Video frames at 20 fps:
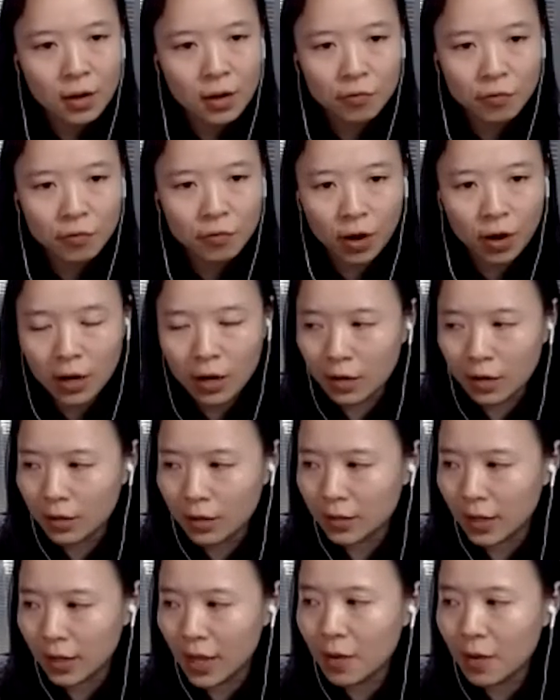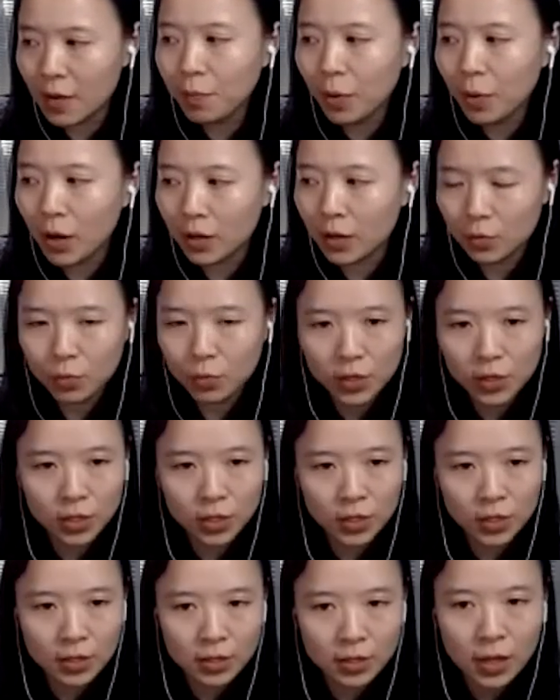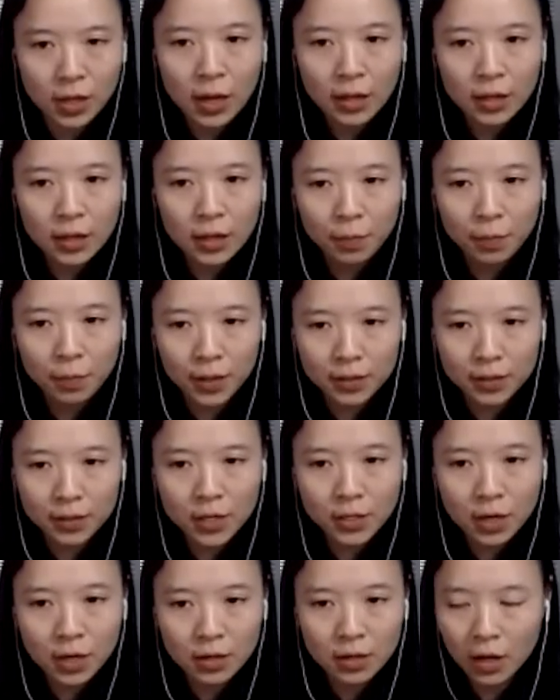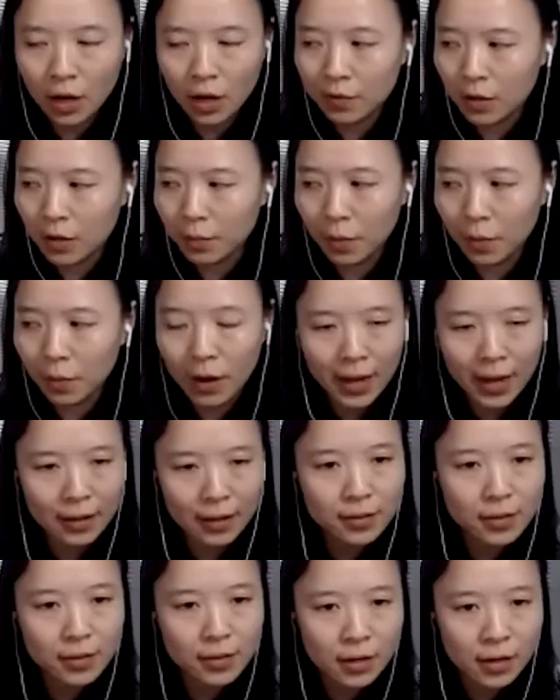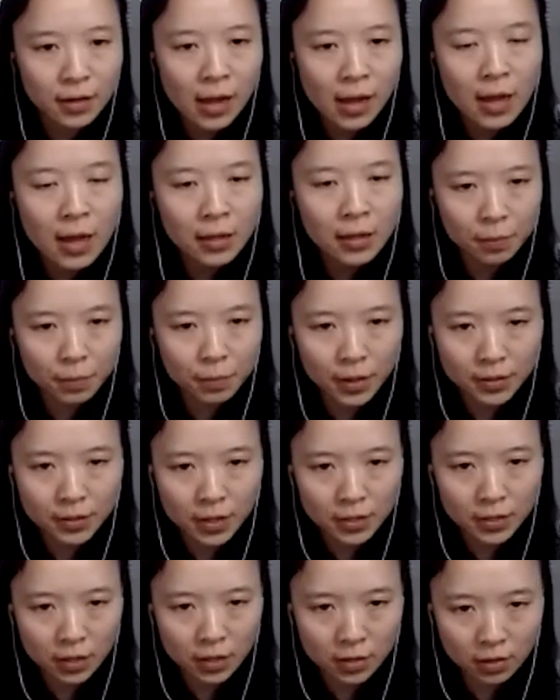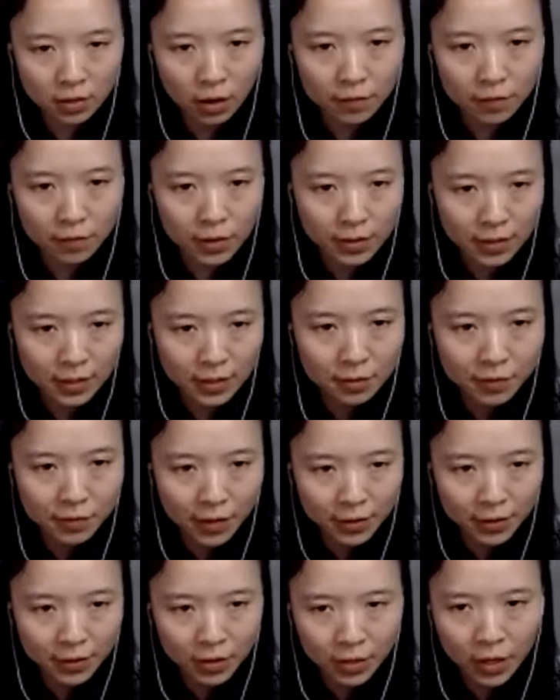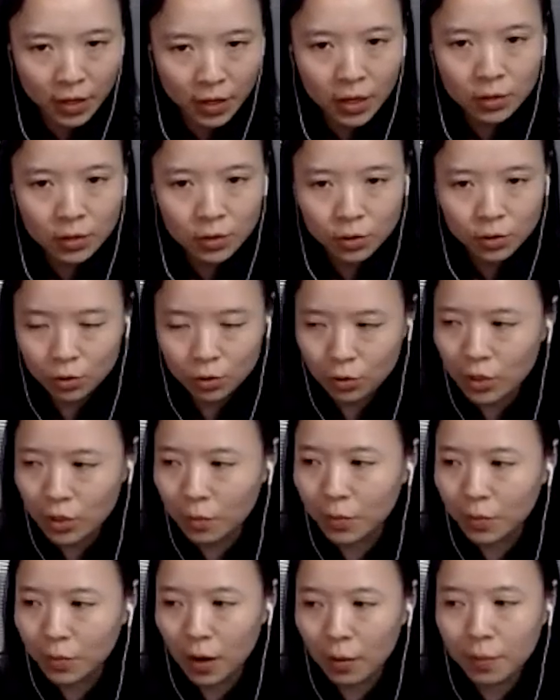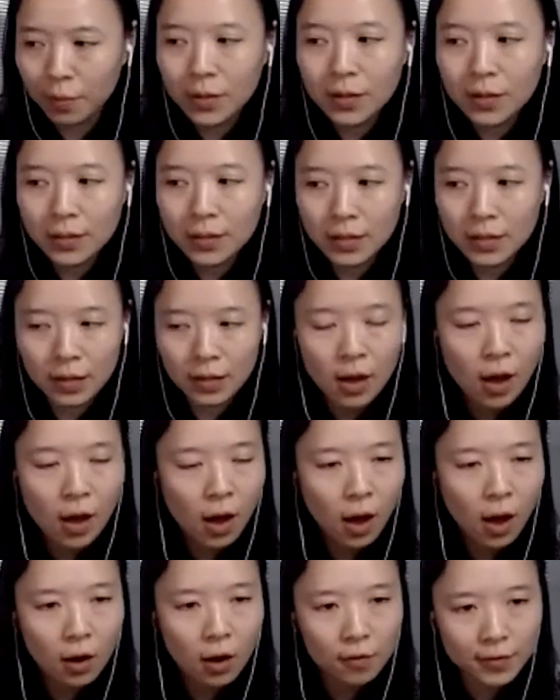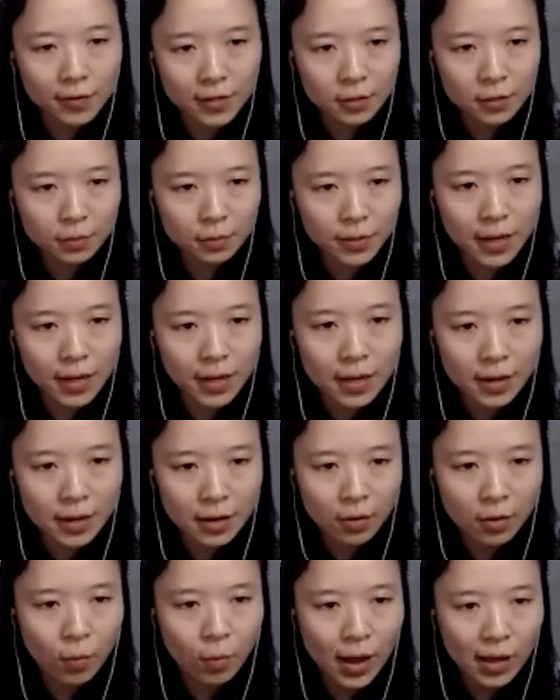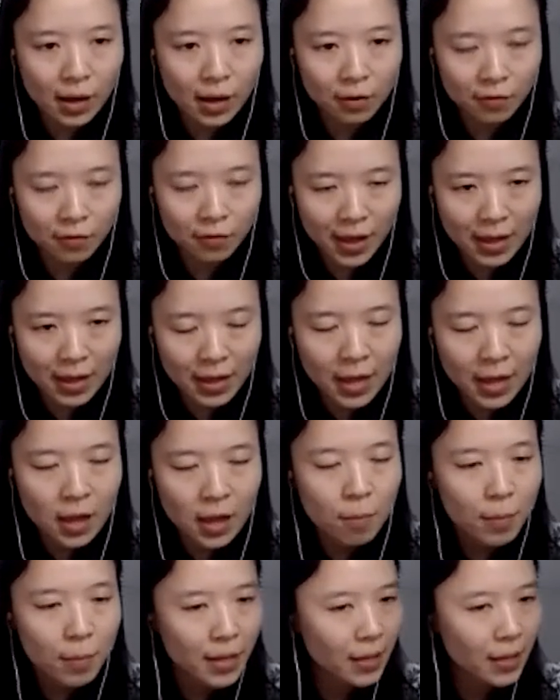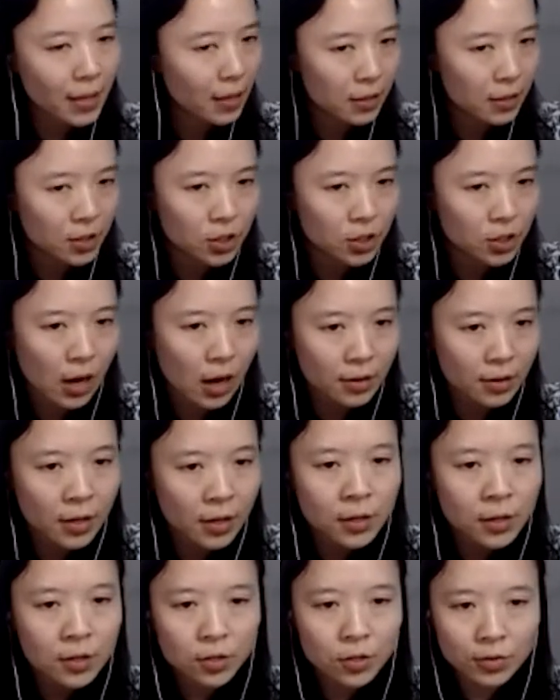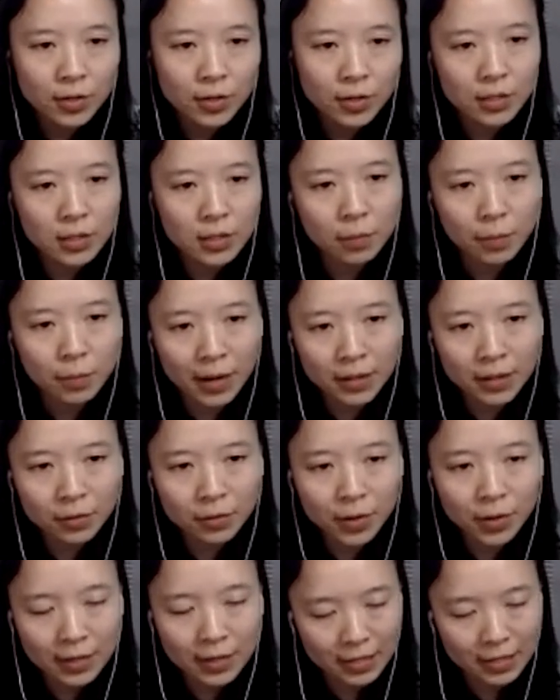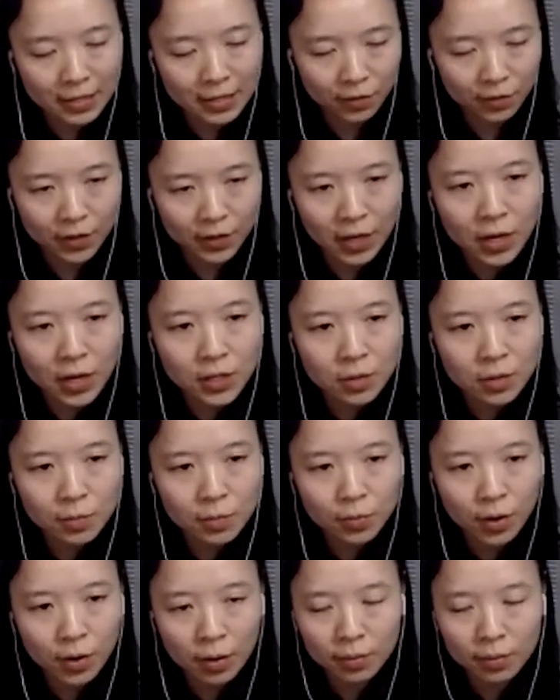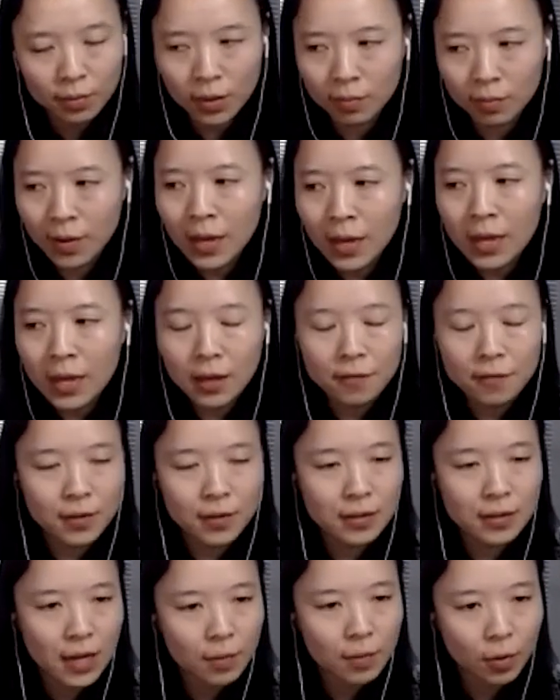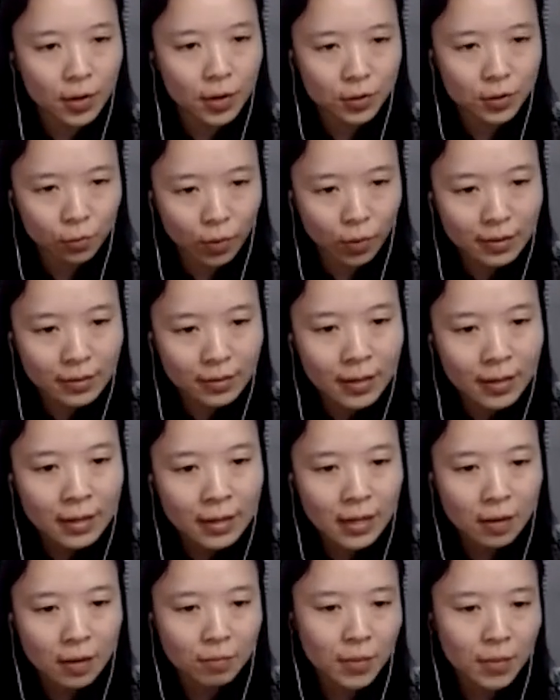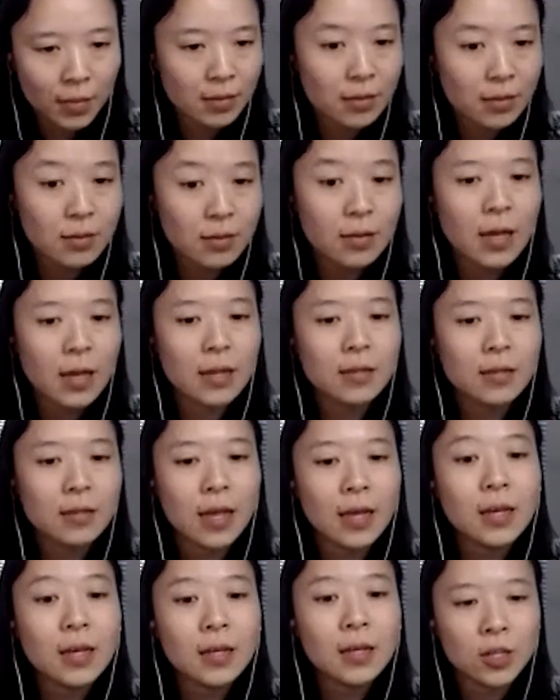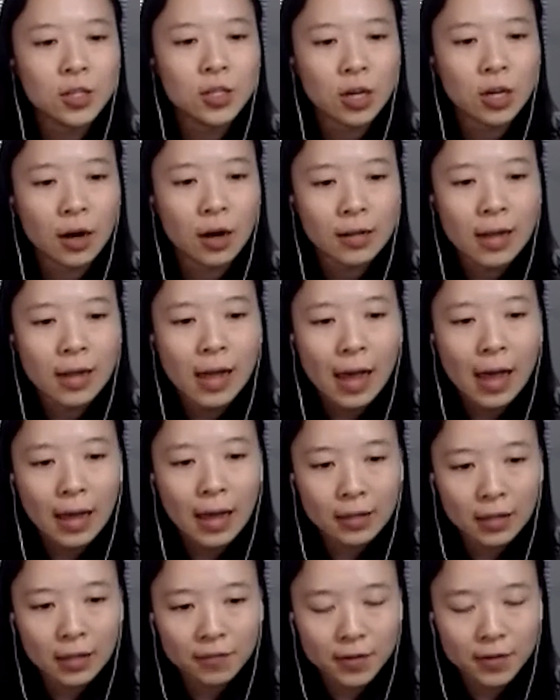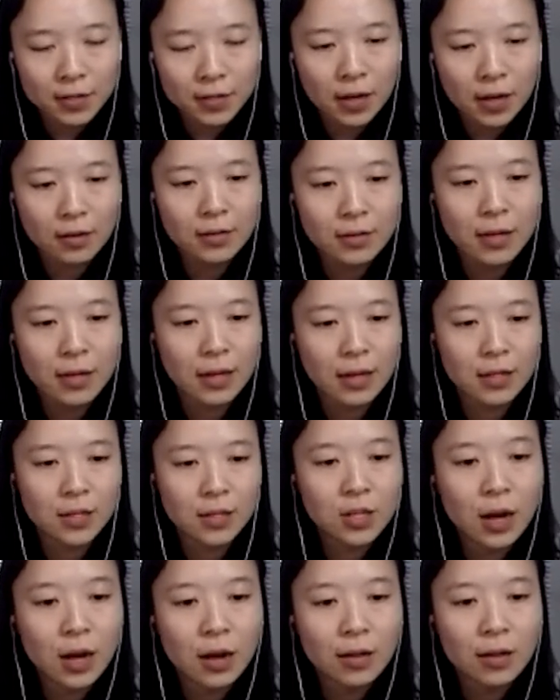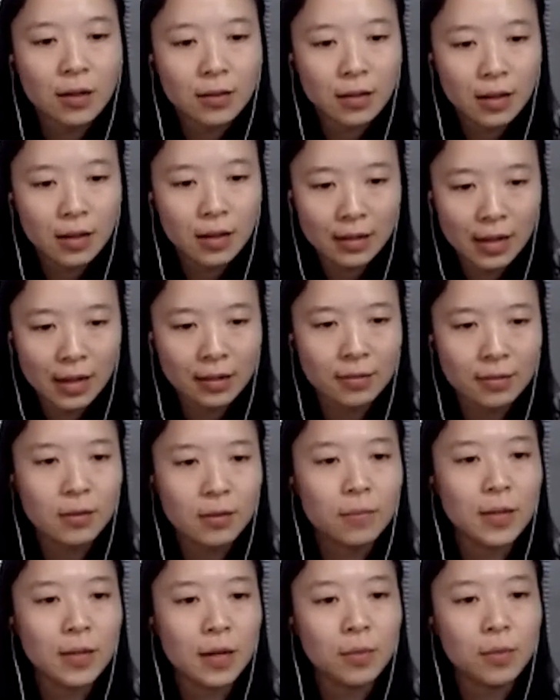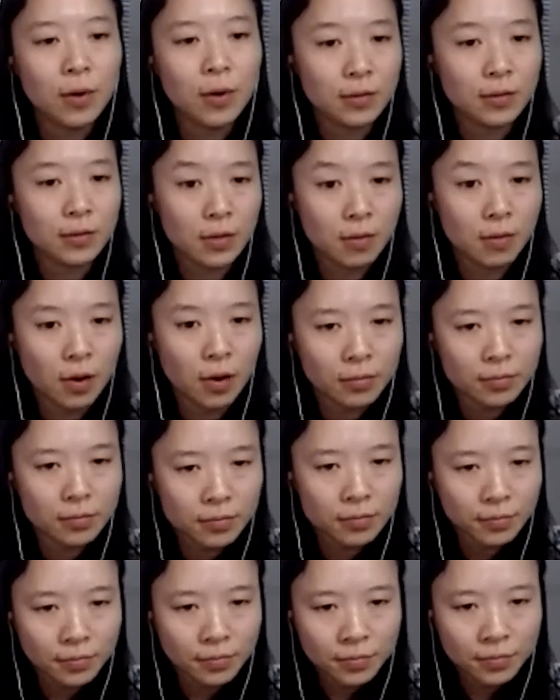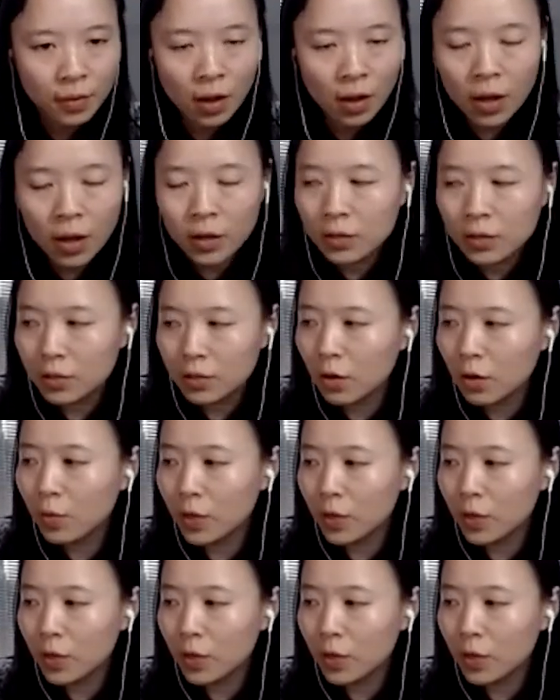from the input, which is the positions of the ball handler, the positions of the defender to the probability of this player Y of A making the shot. So this is a binary classification problem. If the label is one, that means it's taking the shot. And if it's not taking the shot, then the label is zero. So we